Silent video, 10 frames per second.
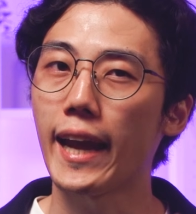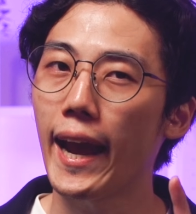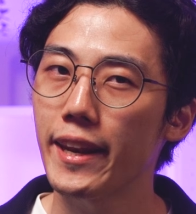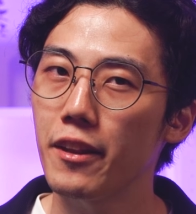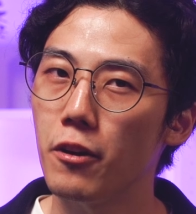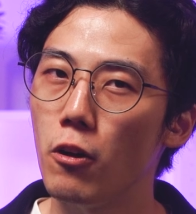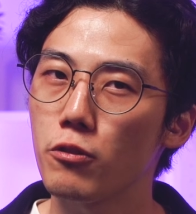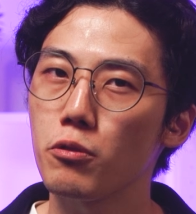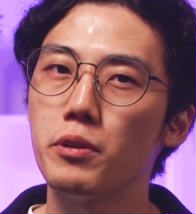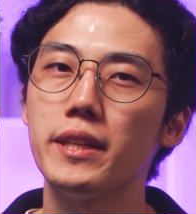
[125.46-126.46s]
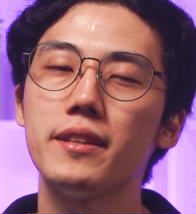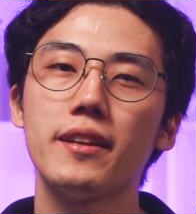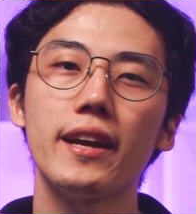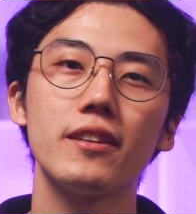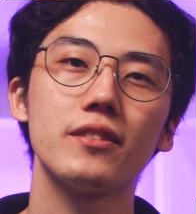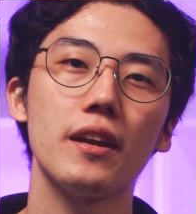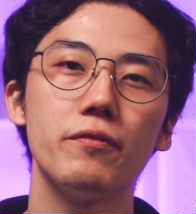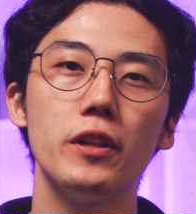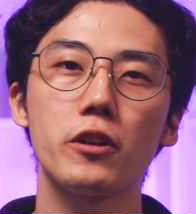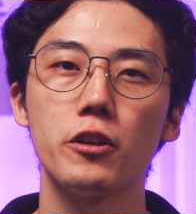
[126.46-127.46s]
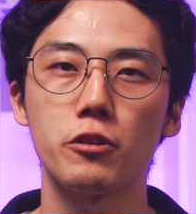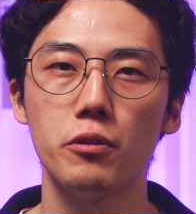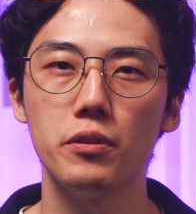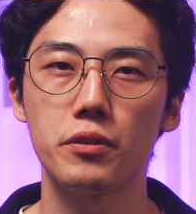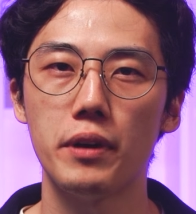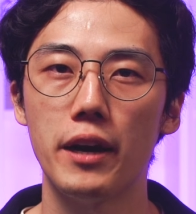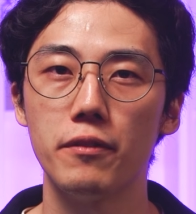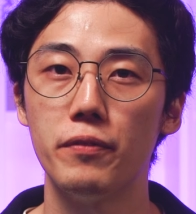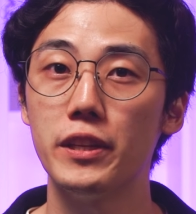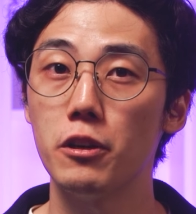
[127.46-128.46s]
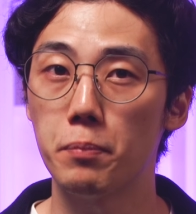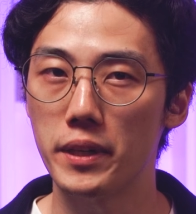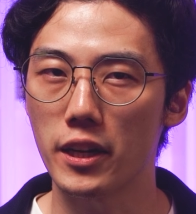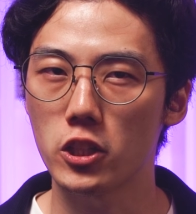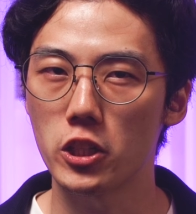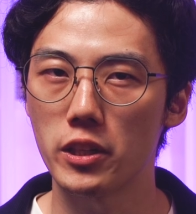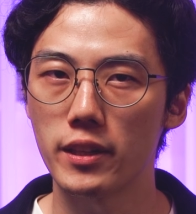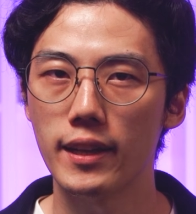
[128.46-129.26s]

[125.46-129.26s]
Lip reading: Canon also redesigned several controls around video production.